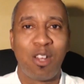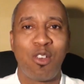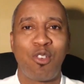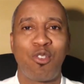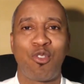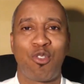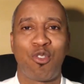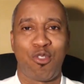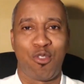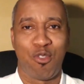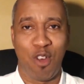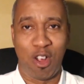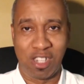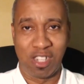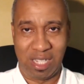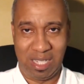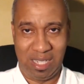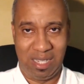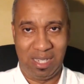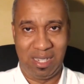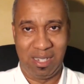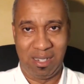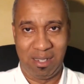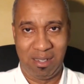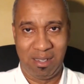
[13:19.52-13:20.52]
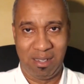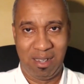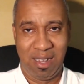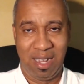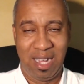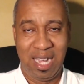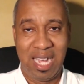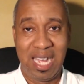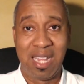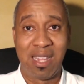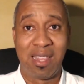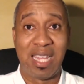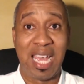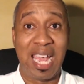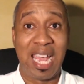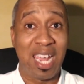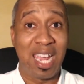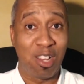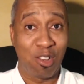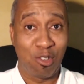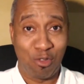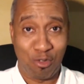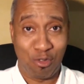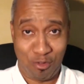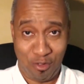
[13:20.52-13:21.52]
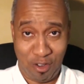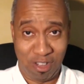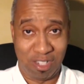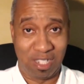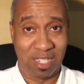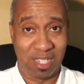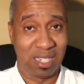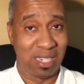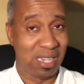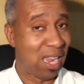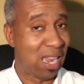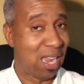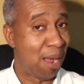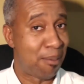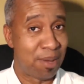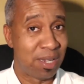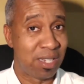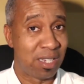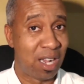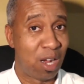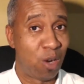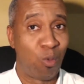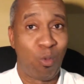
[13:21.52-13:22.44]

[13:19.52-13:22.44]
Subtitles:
Trust. They trust Amazon.